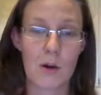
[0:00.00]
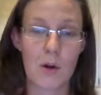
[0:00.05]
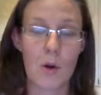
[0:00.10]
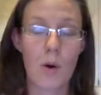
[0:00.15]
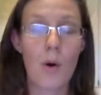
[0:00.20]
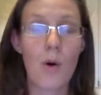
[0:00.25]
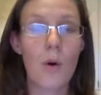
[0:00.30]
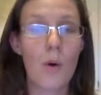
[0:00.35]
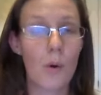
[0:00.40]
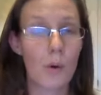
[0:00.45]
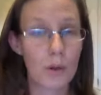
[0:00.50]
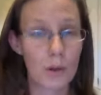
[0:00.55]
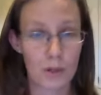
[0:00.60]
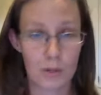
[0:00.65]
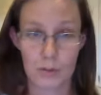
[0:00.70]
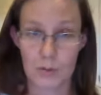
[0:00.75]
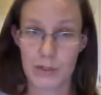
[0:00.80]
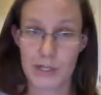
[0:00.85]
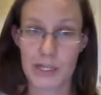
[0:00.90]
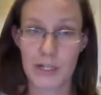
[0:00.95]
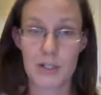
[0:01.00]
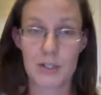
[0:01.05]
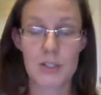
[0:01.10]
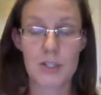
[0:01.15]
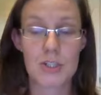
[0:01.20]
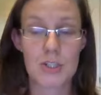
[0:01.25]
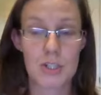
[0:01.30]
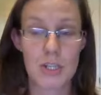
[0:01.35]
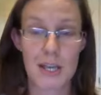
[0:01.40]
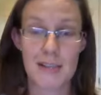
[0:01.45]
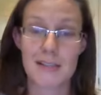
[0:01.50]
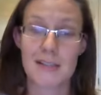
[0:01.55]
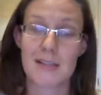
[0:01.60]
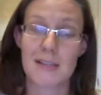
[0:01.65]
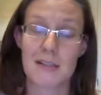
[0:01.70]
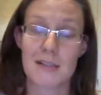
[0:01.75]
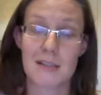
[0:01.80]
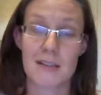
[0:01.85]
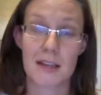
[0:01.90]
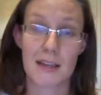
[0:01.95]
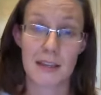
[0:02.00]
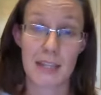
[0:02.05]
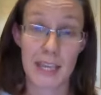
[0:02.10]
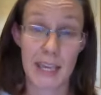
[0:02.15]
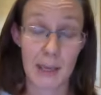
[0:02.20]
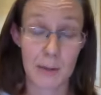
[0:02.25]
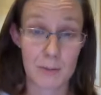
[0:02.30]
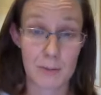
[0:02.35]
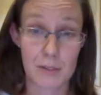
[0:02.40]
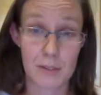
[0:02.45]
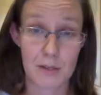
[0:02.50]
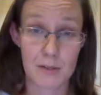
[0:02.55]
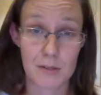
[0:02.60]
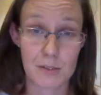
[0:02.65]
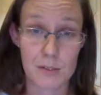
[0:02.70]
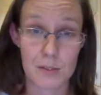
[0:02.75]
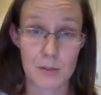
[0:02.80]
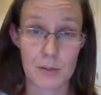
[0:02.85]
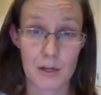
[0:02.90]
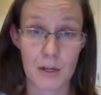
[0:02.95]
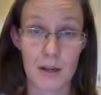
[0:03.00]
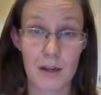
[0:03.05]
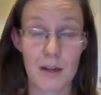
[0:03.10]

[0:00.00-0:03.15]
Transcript: whole career just inside the Amazon store.